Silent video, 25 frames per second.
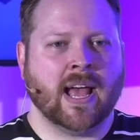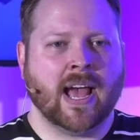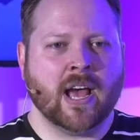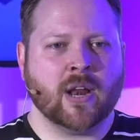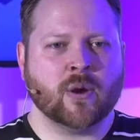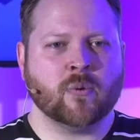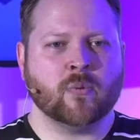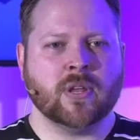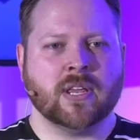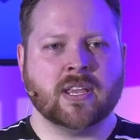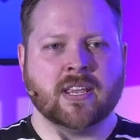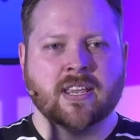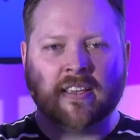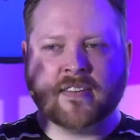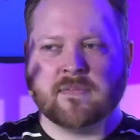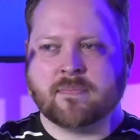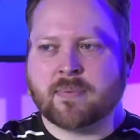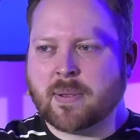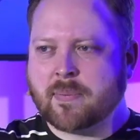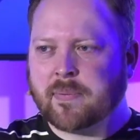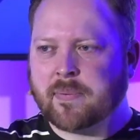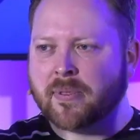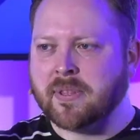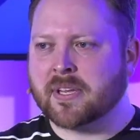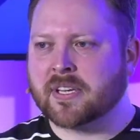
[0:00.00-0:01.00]
how do we give
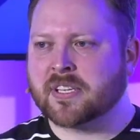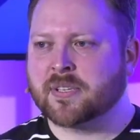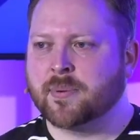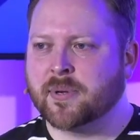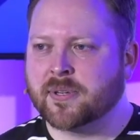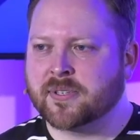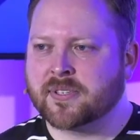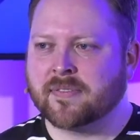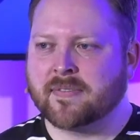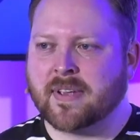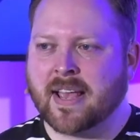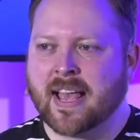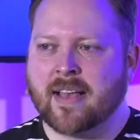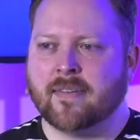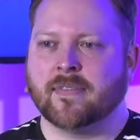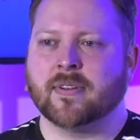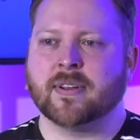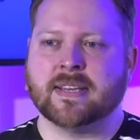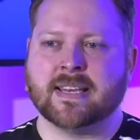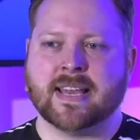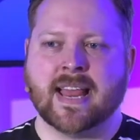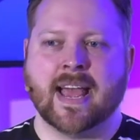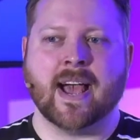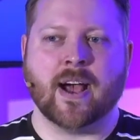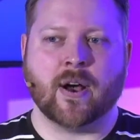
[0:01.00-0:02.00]
people the experience of
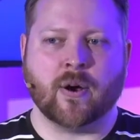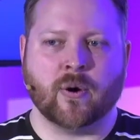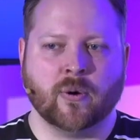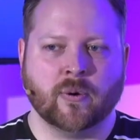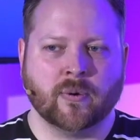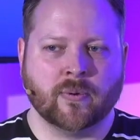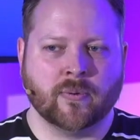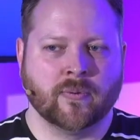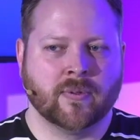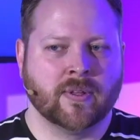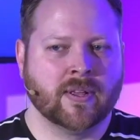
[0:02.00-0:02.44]
heaven now?